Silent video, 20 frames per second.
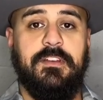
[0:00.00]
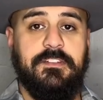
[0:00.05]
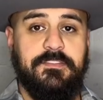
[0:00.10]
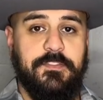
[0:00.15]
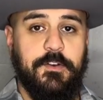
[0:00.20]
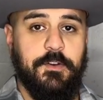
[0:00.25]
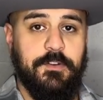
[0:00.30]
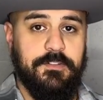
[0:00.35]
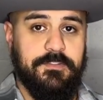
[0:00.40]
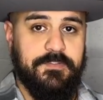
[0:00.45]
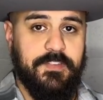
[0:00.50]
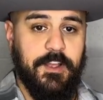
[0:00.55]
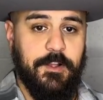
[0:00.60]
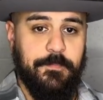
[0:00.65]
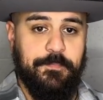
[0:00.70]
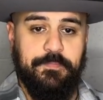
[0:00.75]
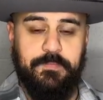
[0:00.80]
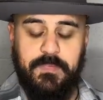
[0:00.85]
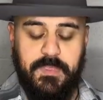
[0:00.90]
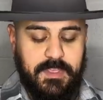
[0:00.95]
fur felt.
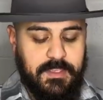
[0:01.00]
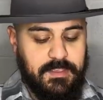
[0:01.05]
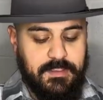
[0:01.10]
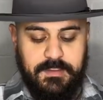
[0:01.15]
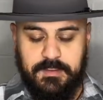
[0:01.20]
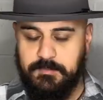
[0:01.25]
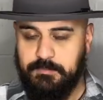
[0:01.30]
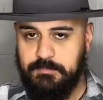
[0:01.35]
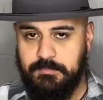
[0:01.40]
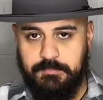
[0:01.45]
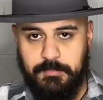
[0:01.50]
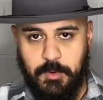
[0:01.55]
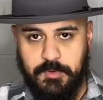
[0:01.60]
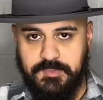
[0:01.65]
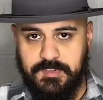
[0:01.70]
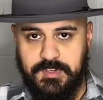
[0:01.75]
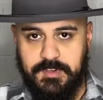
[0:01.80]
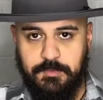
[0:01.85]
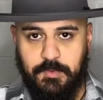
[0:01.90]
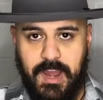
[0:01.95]

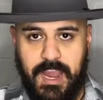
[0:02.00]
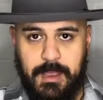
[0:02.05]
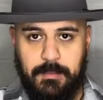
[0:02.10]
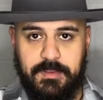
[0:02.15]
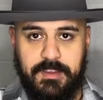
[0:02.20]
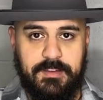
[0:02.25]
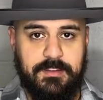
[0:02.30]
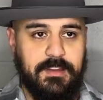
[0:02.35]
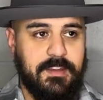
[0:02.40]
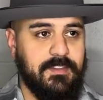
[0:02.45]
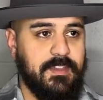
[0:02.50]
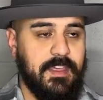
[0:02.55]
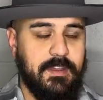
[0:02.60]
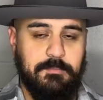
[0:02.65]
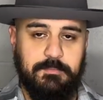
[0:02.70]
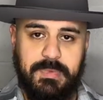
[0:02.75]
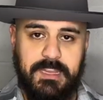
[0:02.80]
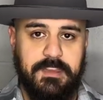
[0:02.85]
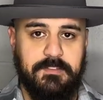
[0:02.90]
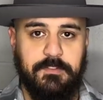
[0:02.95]
Mostly rabbit and then
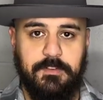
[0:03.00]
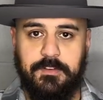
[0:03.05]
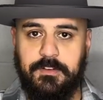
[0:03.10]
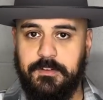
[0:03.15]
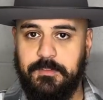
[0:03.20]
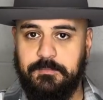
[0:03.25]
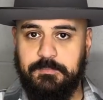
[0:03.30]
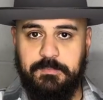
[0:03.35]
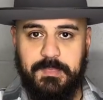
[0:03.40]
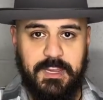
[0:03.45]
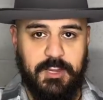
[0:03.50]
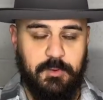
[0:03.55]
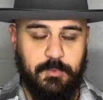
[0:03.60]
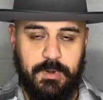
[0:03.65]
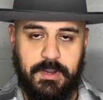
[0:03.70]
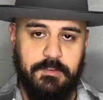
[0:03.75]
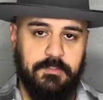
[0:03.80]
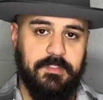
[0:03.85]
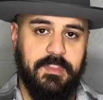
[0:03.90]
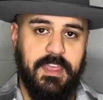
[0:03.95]
beaver, mink,
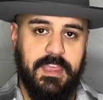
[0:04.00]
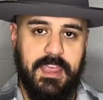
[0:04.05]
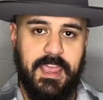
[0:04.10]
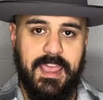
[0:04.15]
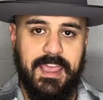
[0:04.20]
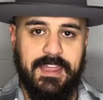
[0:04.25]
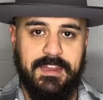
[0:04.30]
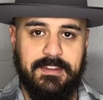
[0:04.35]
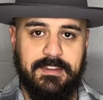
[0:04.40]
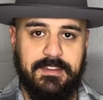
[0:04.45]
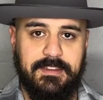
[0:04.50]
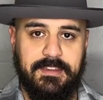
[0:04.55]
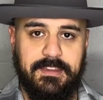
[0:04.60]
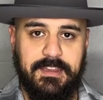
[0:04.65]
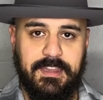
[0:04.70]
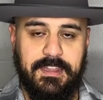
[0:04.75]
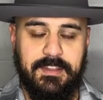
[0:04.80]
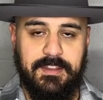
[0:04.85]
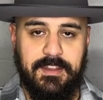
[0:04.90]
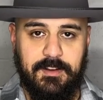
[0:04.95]
whatever they add
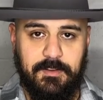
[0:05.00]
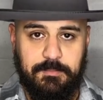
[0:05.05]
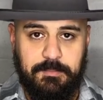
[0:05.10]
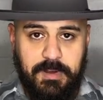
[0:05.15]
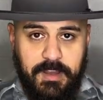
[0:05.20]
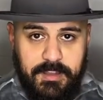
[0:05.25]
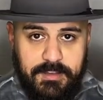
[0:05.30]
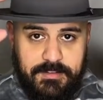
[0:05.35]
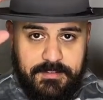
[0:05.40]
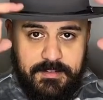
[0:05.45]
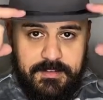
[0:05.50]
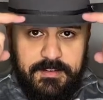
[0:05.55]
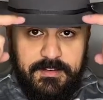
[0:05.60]
in there. But